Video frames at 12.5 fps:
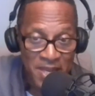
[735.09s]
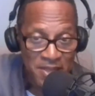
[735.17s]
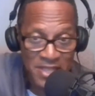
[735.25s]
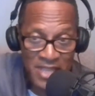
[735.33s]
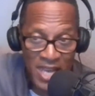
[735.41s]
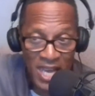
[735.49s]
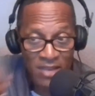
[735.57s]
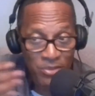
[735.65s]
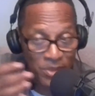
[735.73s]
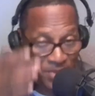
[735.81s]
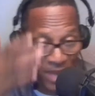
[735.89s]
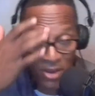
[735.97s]
They was in the house.
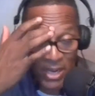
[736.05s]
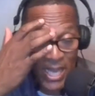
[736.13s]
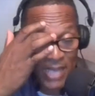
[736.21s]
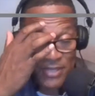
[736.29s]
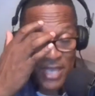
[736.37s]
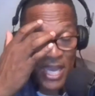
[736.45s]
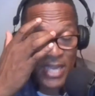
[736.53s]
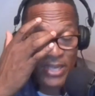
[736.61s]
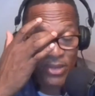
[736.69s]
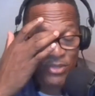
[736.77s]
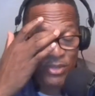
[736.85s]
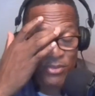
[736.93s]
We was all outside
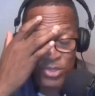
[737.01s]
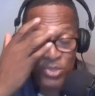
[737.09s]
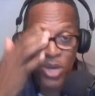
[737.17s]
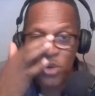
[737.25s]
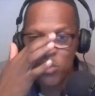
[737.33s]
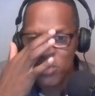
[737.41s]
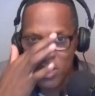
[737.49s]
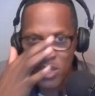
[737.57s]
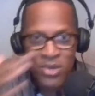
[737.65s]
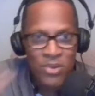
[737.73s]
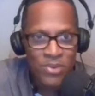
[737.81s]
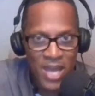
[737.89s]
doing stuff. So
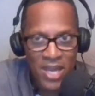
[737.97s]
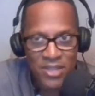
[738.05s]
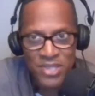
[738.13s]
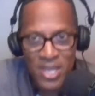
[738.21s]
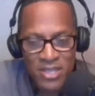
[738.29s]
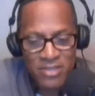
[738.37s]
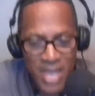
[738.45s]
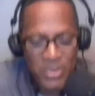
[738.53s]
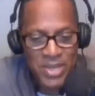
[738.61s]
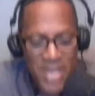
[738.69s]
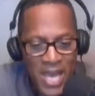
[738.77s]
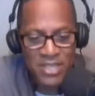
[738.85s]
without a shadow of
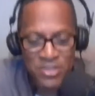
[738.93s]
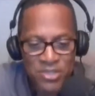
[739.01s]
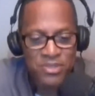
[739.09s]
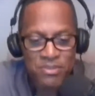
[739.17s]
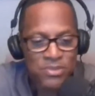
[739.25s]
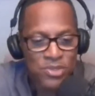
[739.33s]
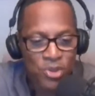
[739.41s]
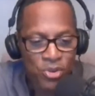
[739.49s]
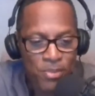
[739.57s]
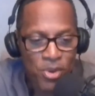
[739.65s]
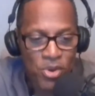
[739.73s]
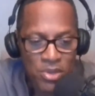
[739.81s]
doubt, we got into some
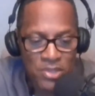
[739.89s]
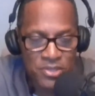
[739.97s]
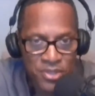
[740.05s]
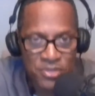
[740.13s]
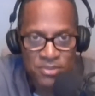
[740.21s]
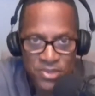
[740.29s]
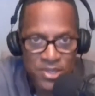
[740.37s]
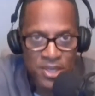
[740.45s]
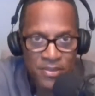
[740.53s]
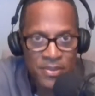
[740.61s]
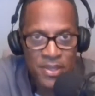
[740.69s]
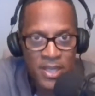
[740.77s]
turmoil, into some
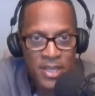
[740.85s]
stuff